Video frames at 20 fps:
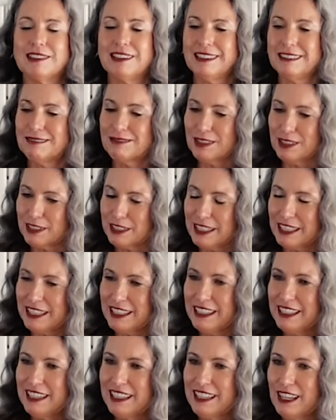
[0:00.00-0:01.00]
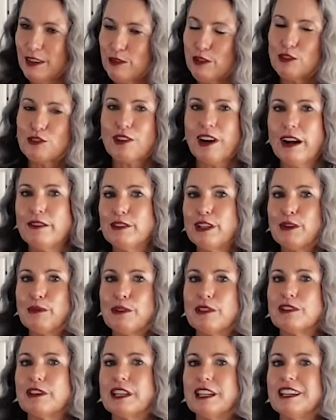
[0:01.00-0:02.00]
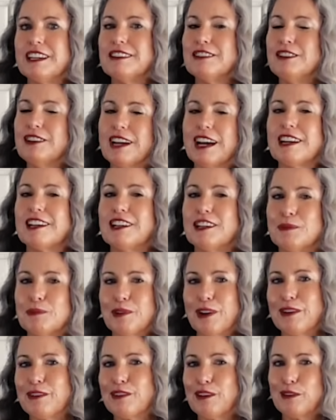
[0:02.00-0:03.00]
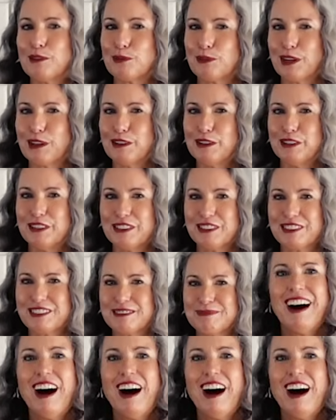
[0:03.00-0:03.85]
And really, if you're traveling with linen, you got to embrace those wrinkles.